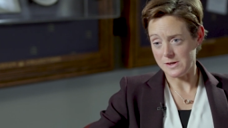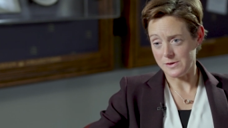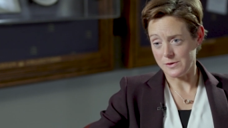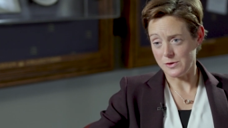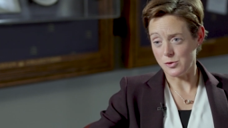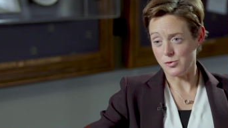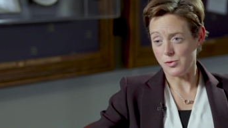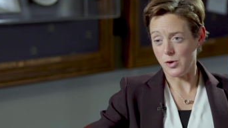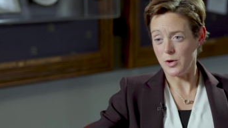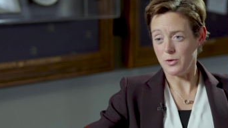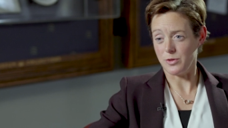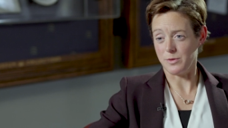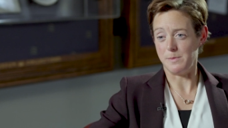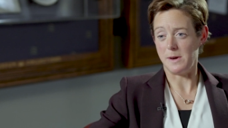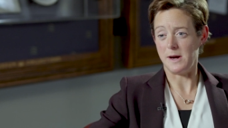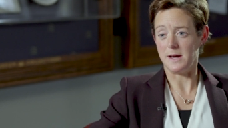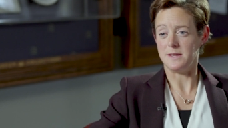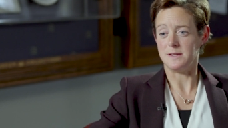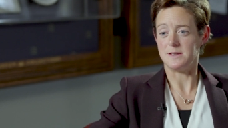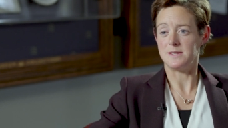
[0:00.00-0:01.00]
a growth
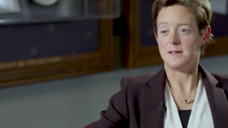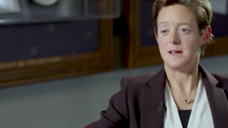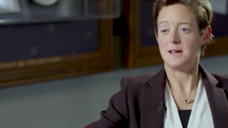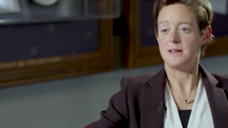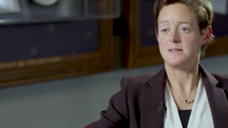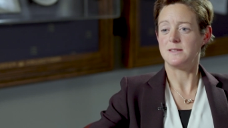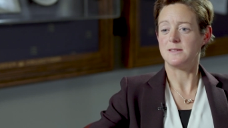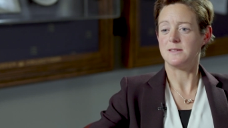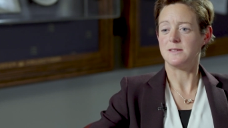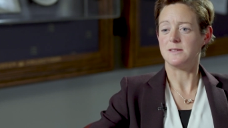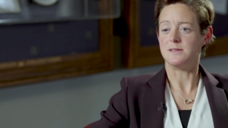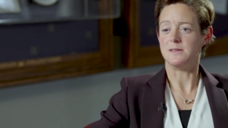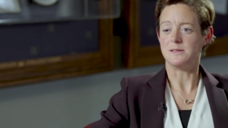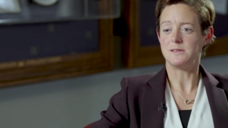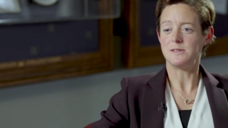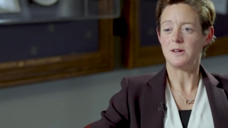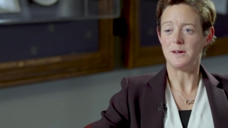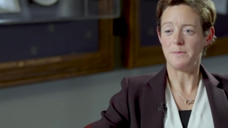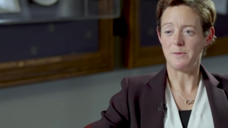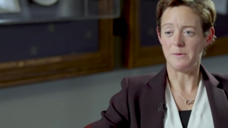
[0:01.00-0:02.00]
mindset, a
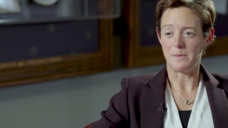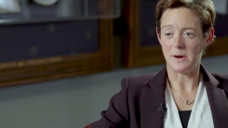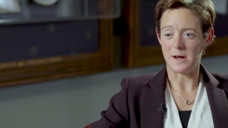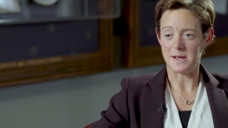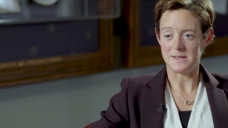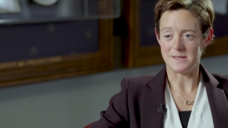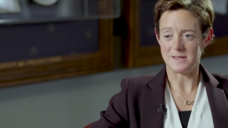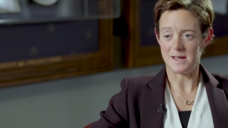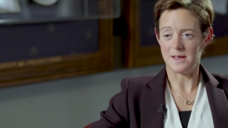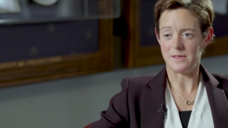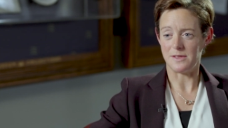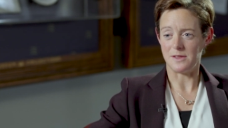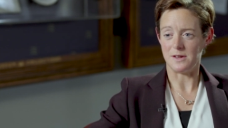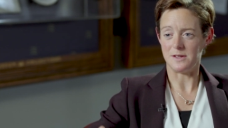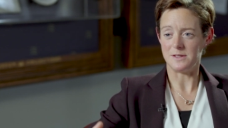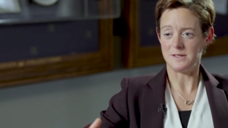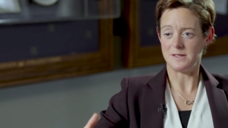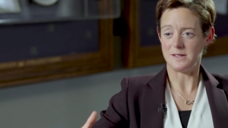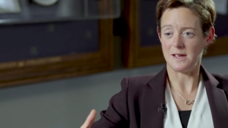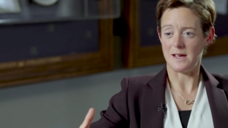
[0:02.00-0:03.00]
type of mindset
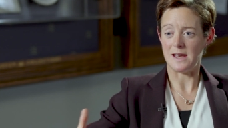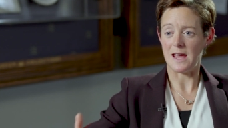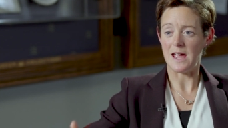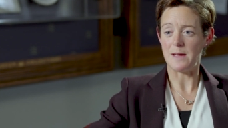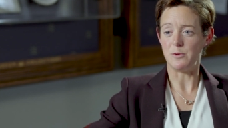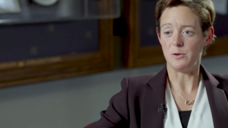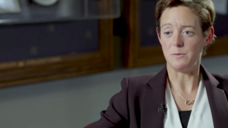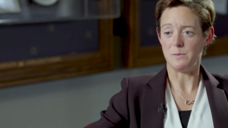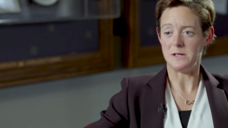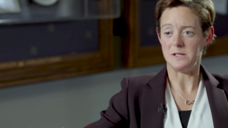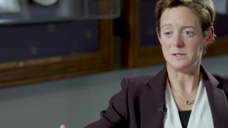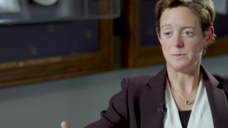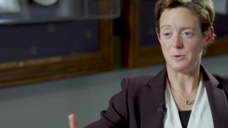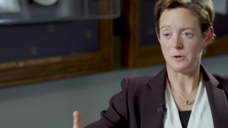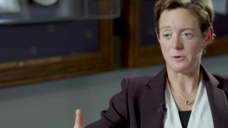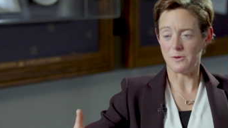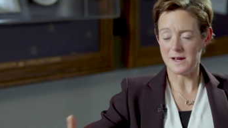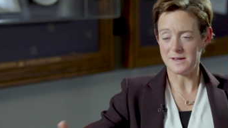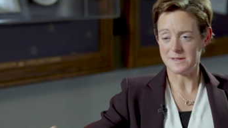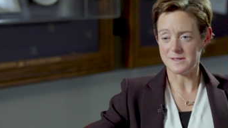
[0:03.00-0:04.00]
that enabled me to
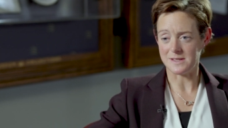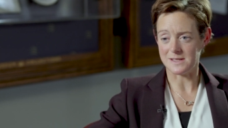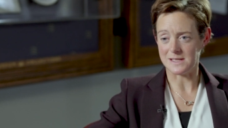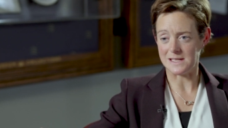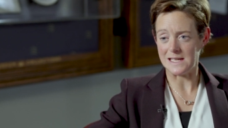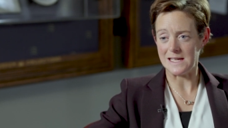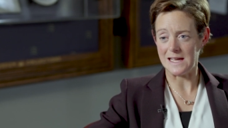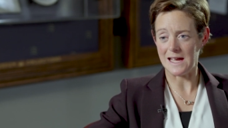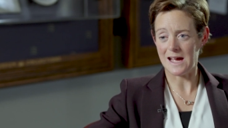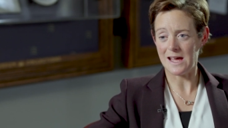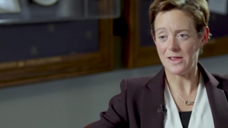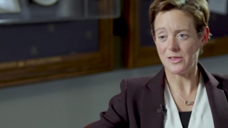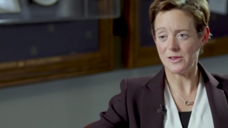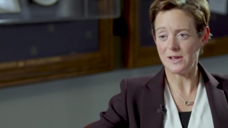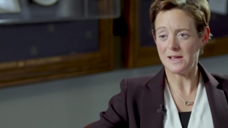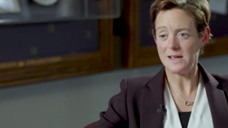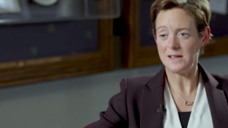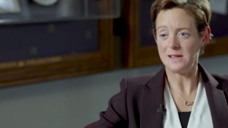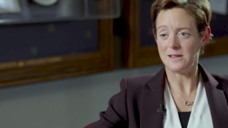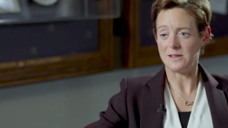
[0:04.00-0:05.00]
progress as an elite
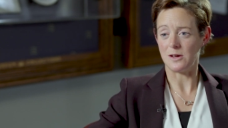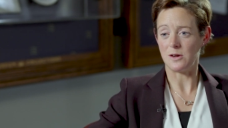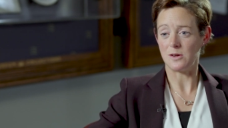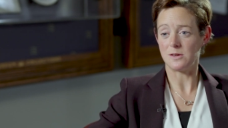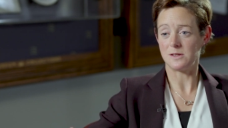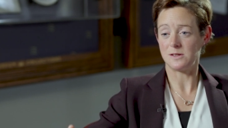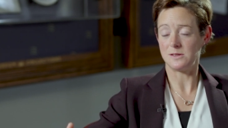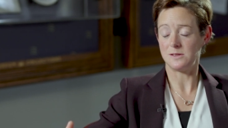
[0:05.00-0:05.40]
athlete that